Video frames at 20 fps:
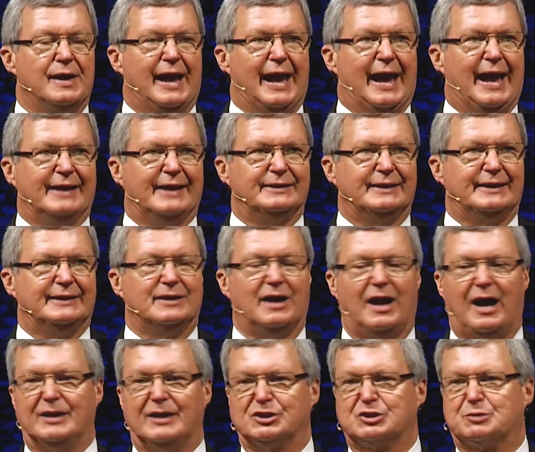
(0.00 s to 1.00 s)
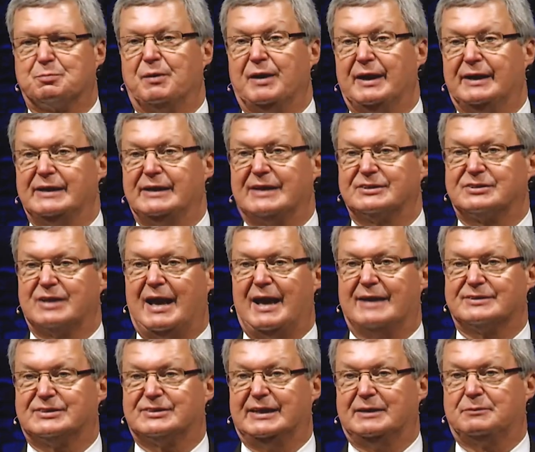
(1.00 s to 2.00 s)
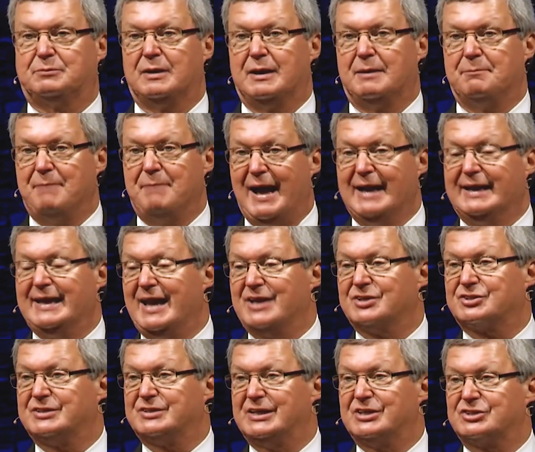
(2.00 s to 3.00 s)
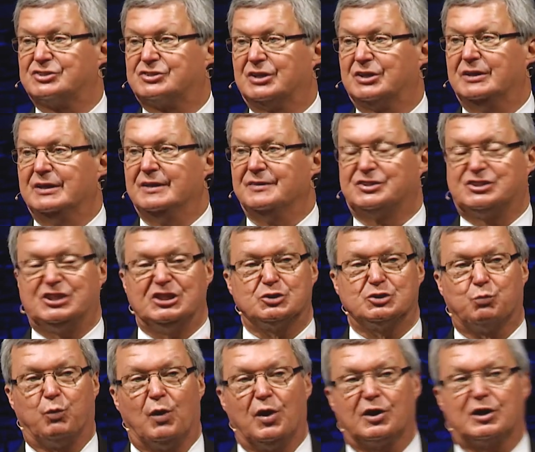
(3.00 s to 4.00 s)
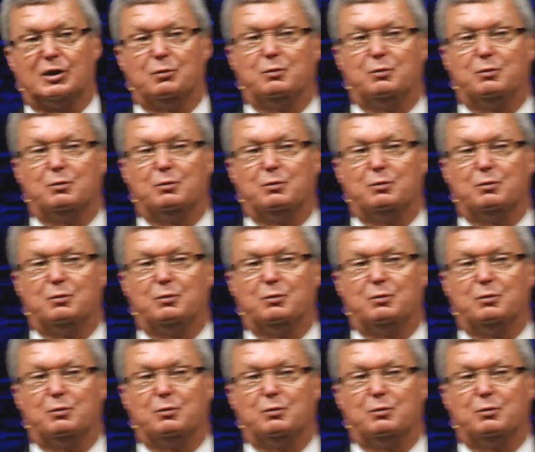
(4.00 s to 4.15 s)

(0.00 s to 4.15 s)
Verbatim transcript: And in Holly Springs, I, I said, My guess is that she's working